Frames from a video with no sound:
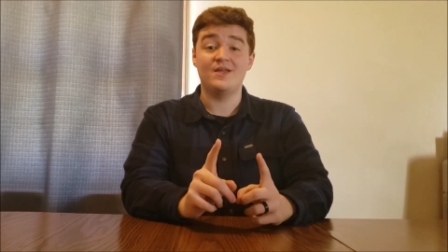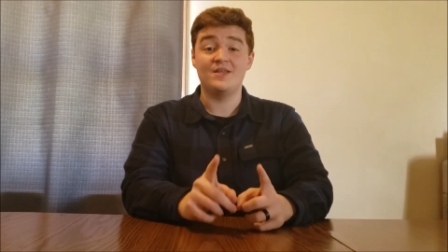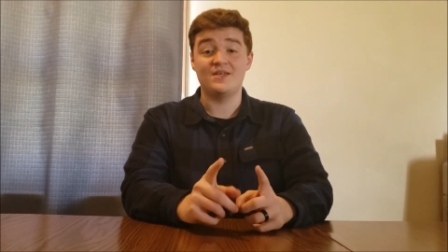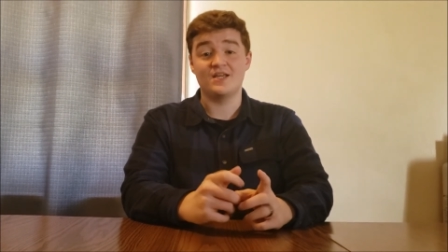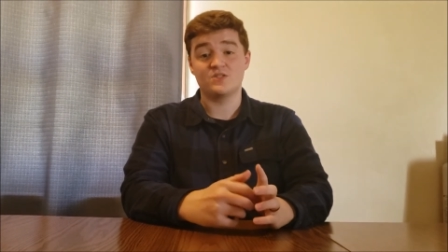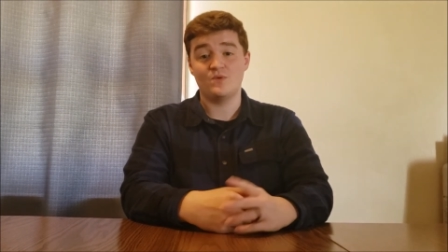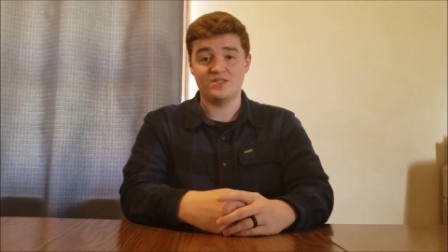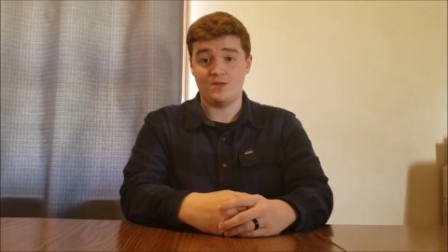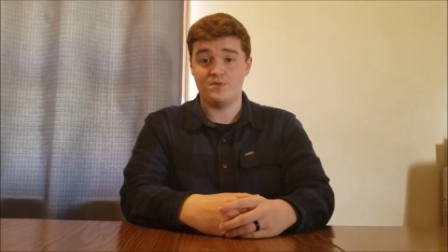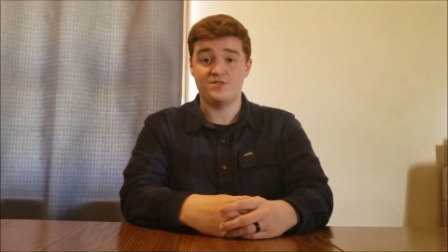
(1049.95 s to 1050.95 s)
in next
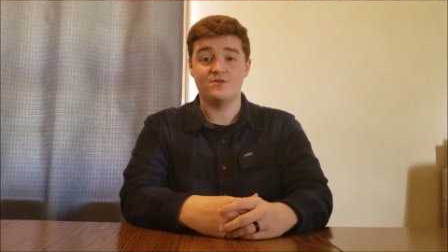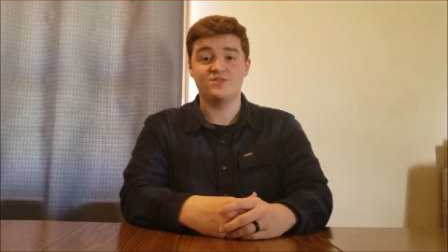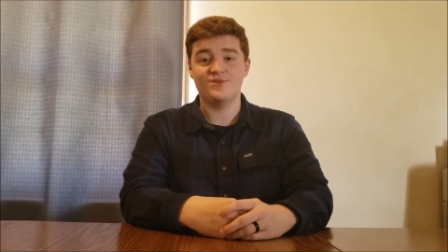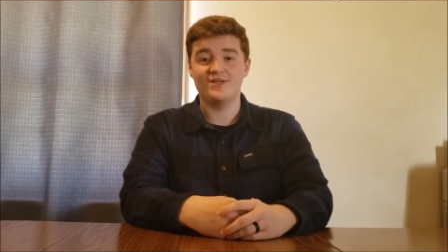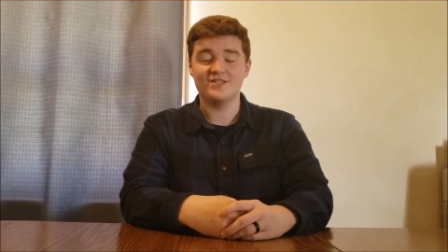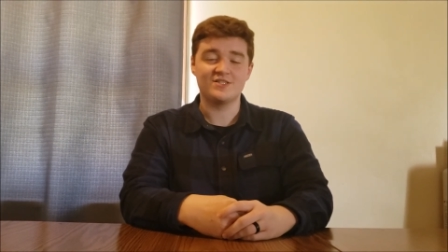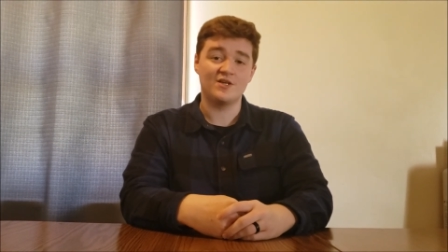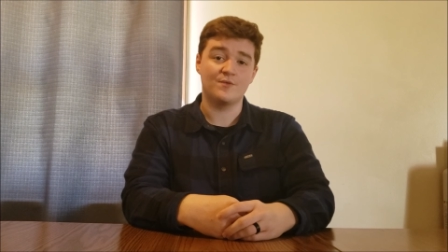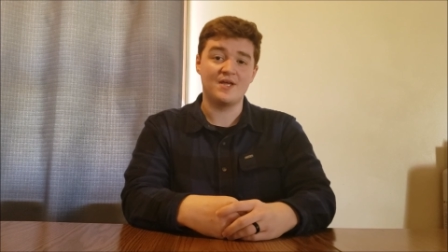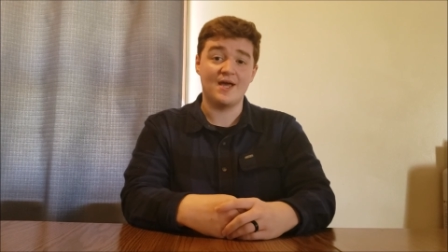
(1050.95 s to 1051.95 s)
week's episode so you get to
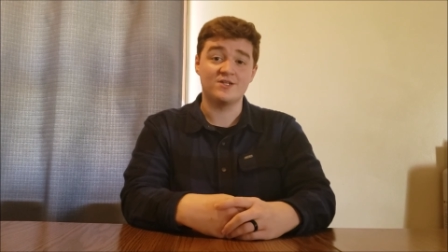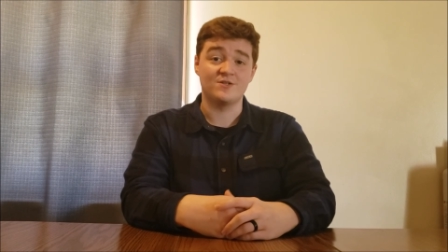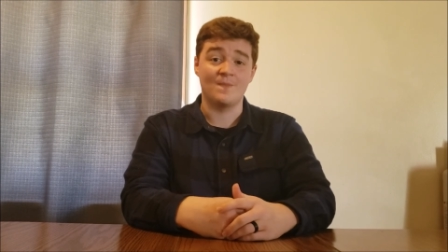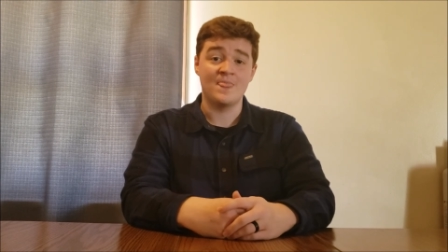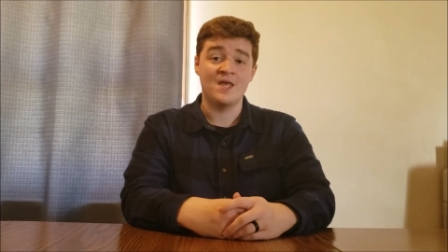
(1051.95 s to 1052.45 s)
see a reaction.